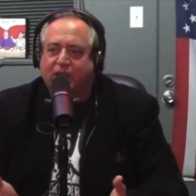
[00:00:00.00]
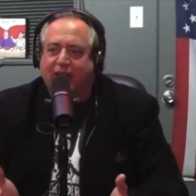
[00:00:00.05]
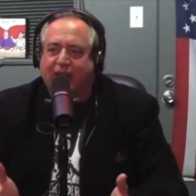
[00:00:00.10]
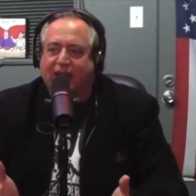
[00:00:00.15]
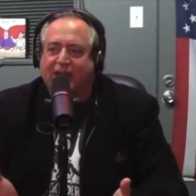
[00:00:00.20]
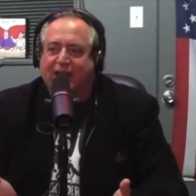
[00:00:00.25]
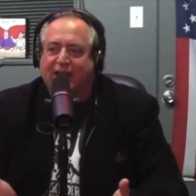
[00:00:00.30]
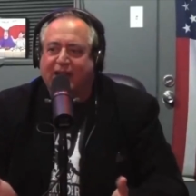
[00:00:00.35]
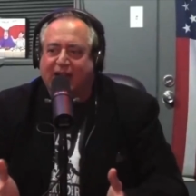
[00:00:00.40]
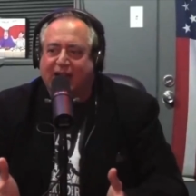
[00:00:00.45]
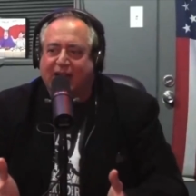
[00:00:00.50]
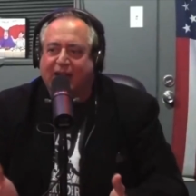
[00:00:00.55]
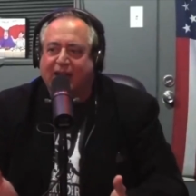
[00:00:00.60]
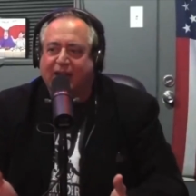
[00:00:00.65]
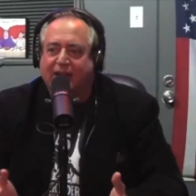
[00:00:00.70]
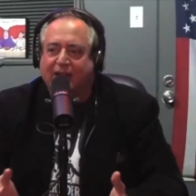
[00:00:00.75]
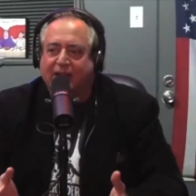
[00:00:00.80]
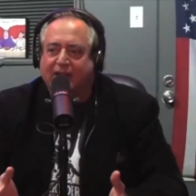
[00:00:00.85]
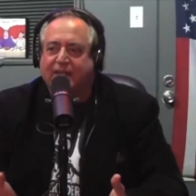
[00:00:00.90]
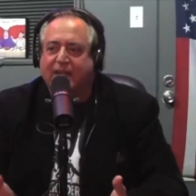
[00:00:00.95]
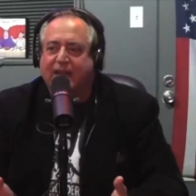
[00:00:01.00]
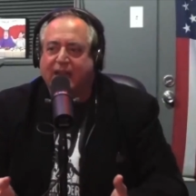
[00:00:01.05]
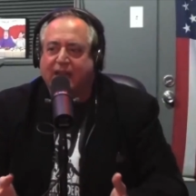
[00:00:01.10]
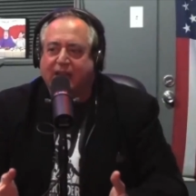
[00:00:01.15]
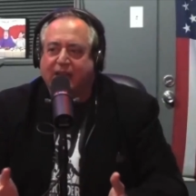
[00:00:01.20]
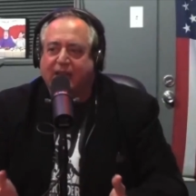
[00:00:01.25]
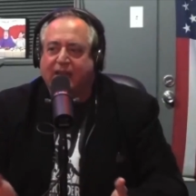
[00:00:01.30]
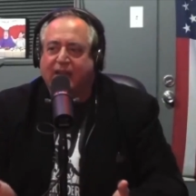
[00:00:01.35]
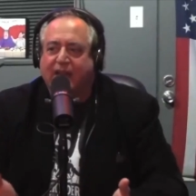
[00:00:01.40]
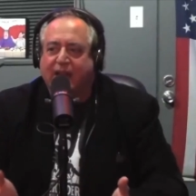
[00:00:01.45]
iconic
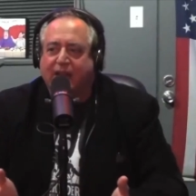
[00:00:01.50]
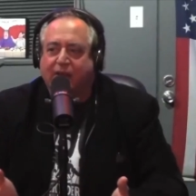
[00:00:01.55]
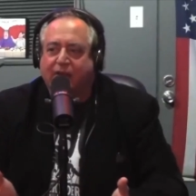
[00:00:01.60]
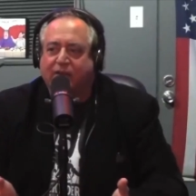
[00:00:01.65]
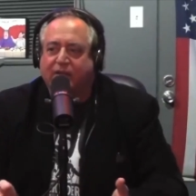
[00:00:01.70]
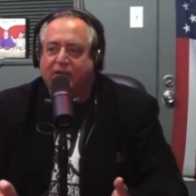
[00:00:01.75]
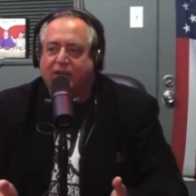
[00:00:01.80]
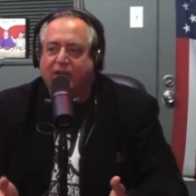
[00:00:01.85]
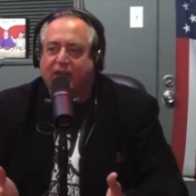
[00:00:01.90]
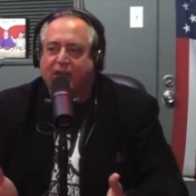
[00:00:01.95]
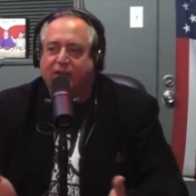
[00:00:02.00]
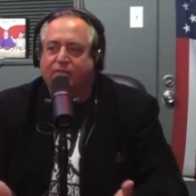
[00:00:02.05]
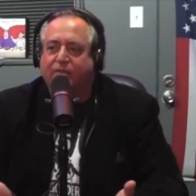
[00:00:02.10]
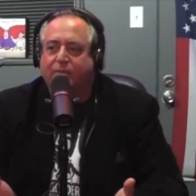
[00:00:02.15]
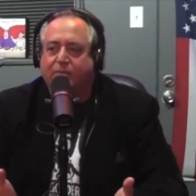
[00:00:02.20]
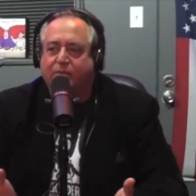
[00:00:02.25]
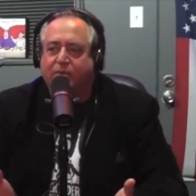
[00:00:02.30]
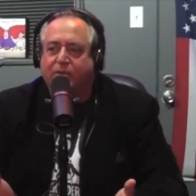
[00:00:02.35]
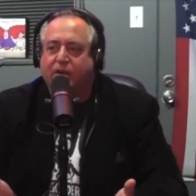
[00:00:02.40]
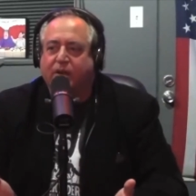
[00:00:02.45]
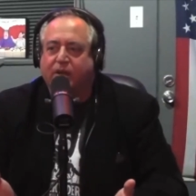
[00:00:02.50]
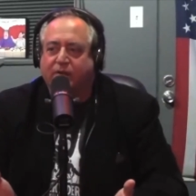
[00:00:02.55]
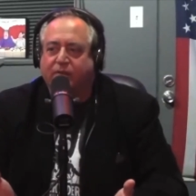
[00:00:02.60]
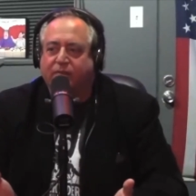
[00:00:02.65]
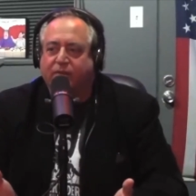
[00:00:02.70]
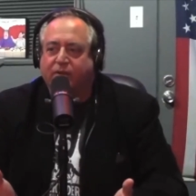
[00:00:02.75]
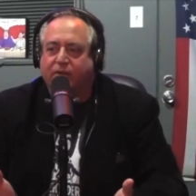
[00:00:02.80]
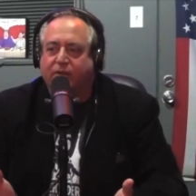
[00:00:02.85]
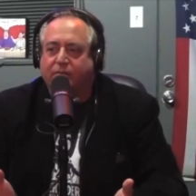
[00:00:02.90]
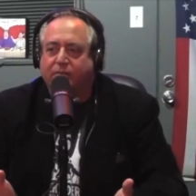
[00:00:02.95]
Italian character ever put on
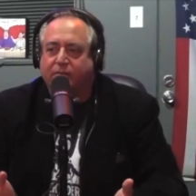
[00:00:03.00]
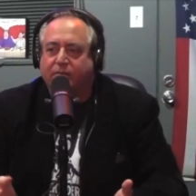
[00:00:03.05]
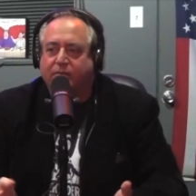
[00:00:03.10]
film?